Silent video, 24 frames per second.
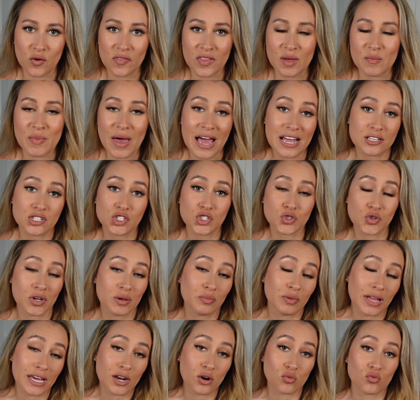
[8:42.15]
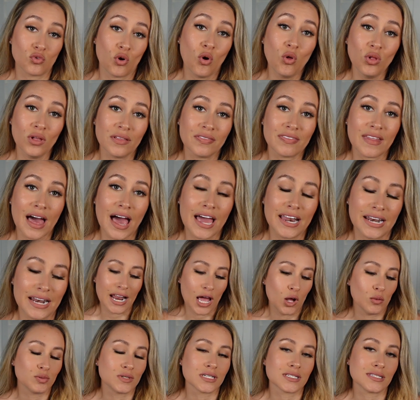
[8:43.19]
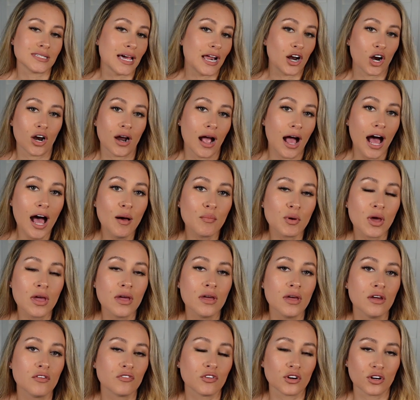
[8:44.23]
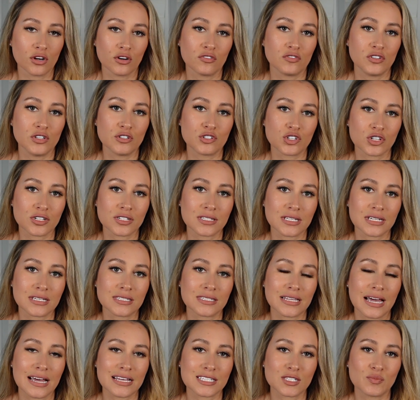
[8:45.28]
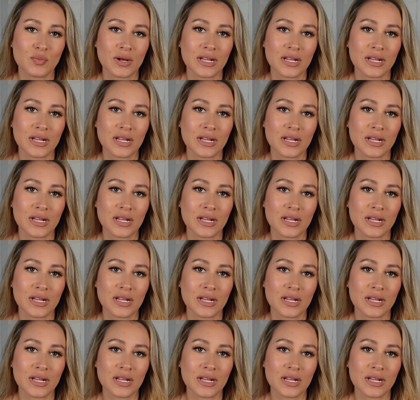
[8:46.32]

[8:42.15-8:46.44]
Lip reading: and that pageantry played a role in that and helped to set her up for her future success.